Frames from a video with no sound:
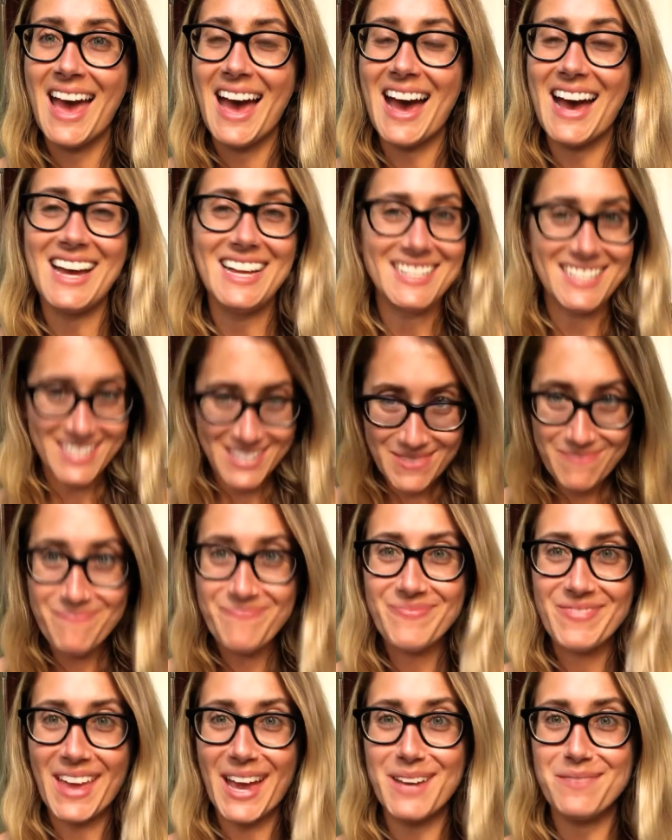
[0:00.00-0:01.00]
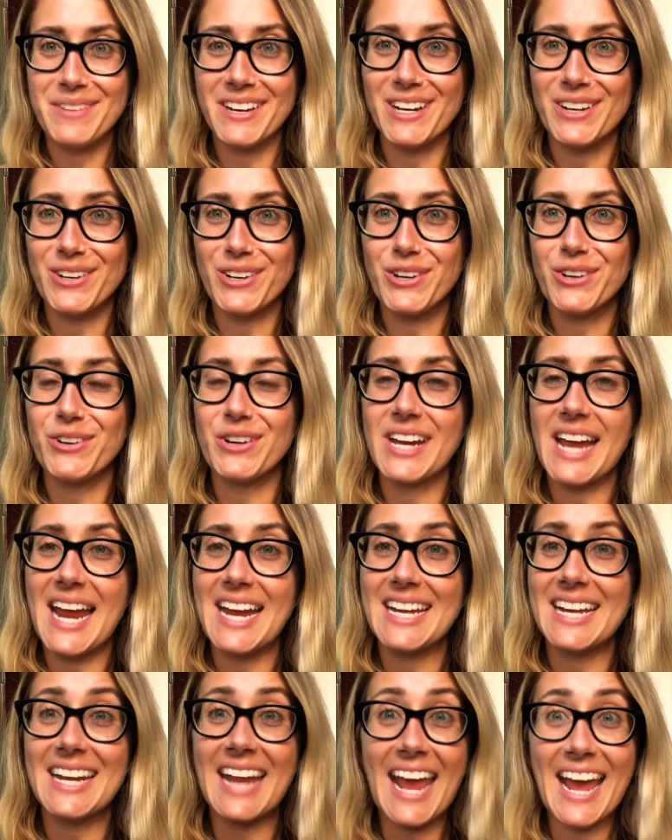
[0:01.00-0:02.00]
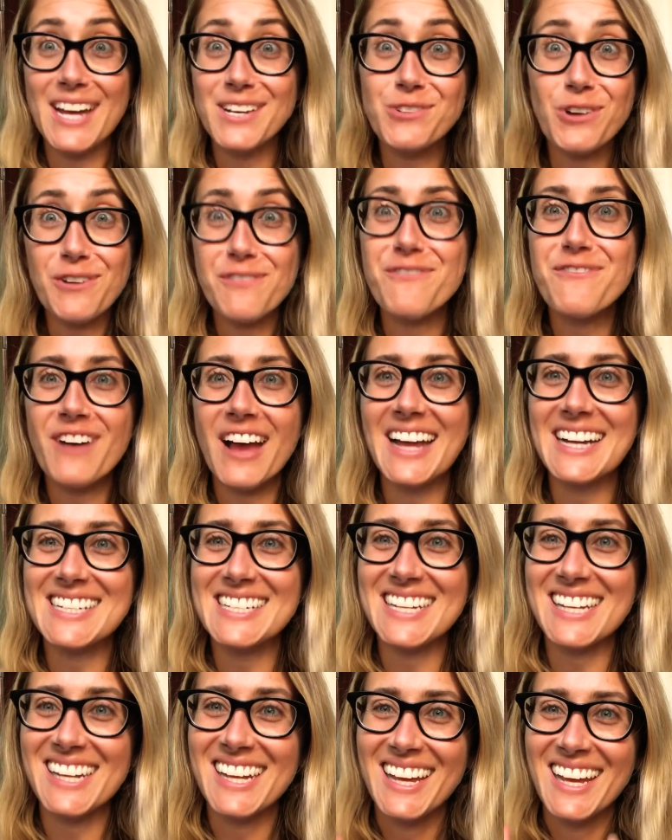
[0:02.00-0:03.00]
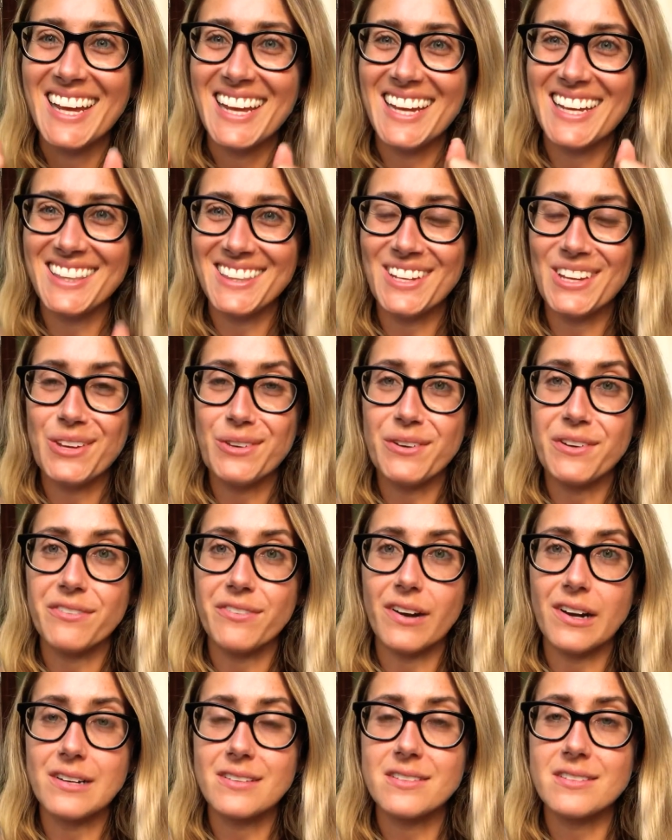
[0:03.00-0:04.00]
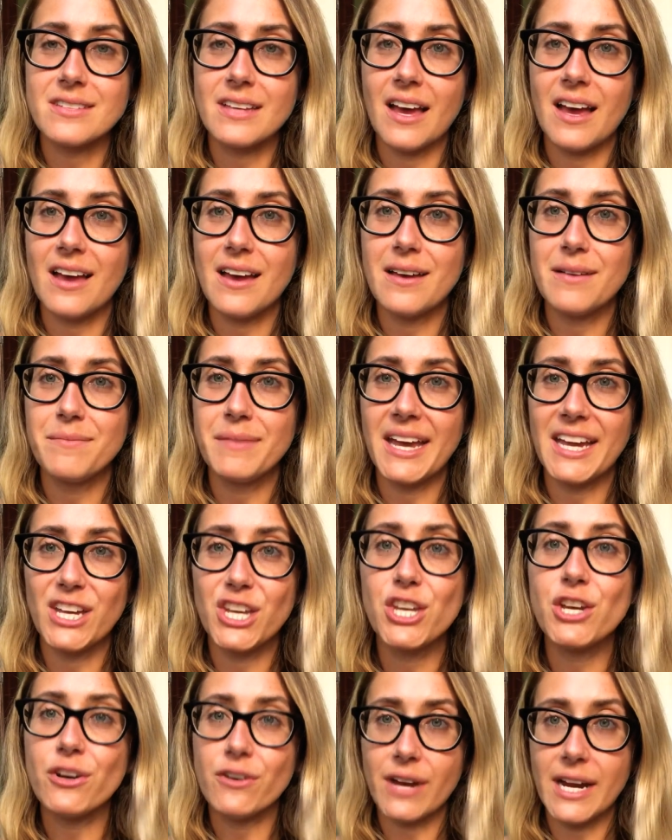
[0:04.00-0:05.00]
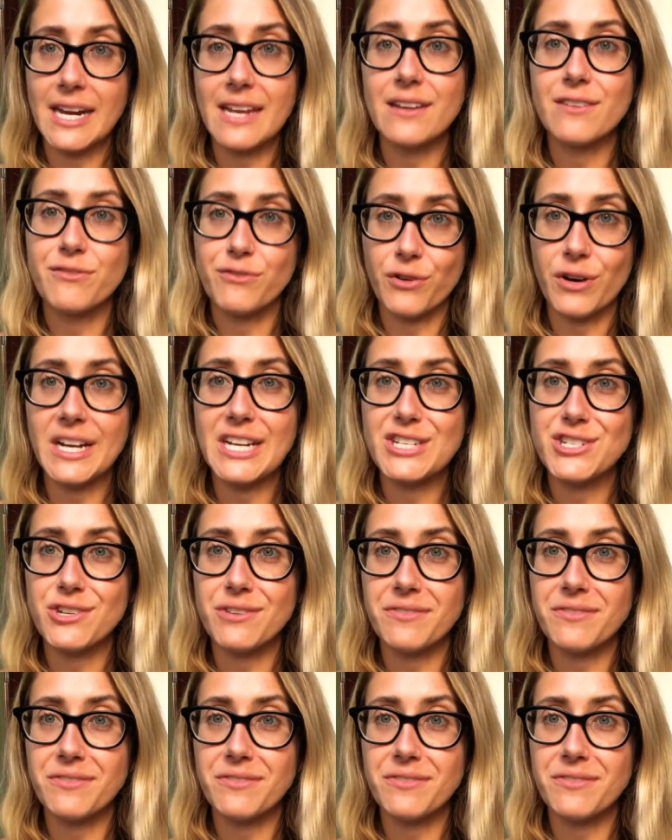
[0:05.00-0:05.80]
And I'm here to create it and or find it in the universe and curate it for each of